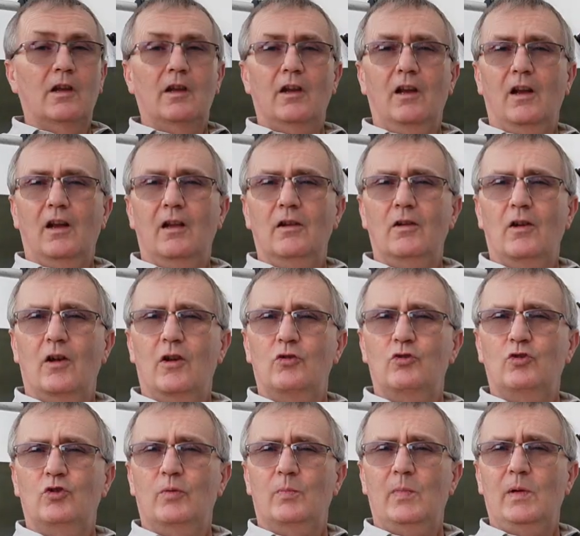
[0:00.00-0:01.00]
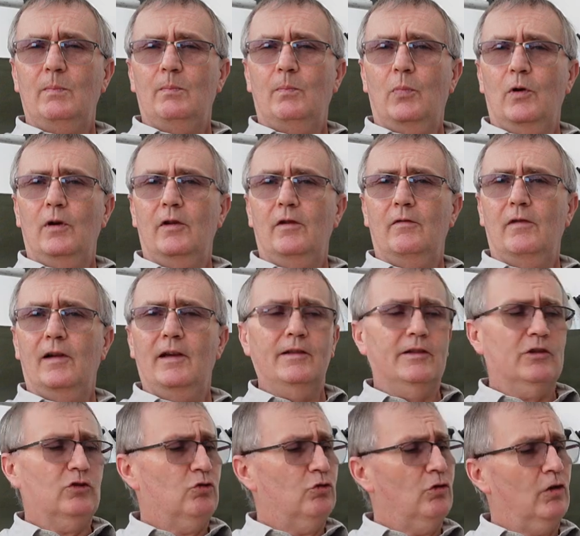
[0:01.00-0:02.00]
you know, I should be pulling around
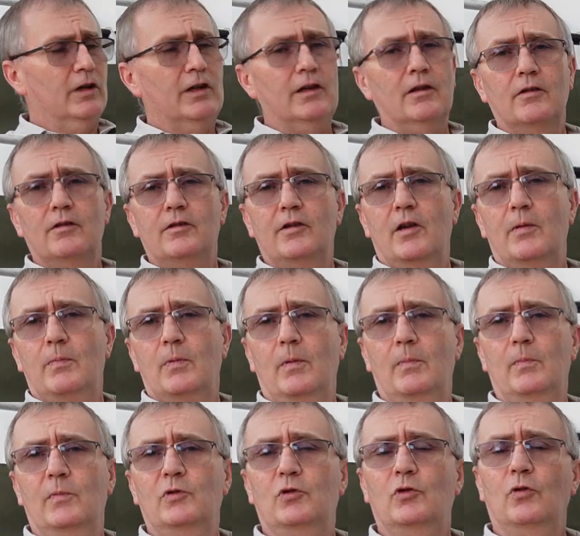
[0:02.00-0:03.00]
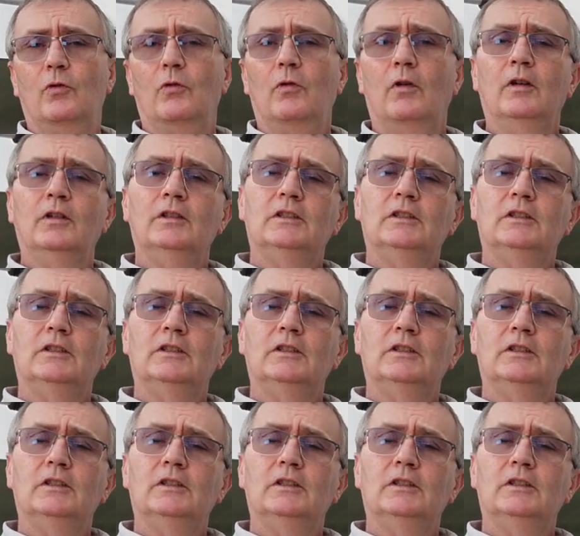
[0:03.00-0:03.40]
this trolley no problem at all.